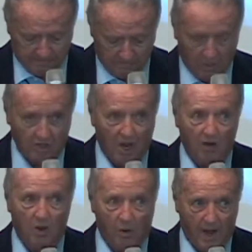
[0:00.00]
Well,
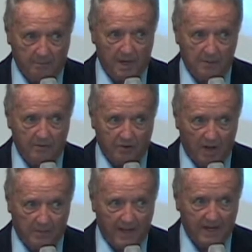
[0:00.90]
y'all know where I'm coming
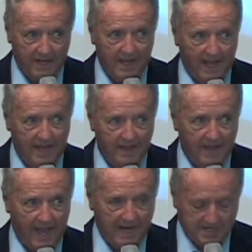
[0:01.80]
from. I
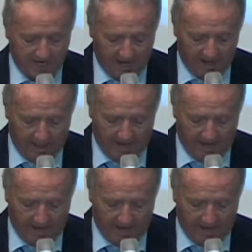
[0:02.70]
can tell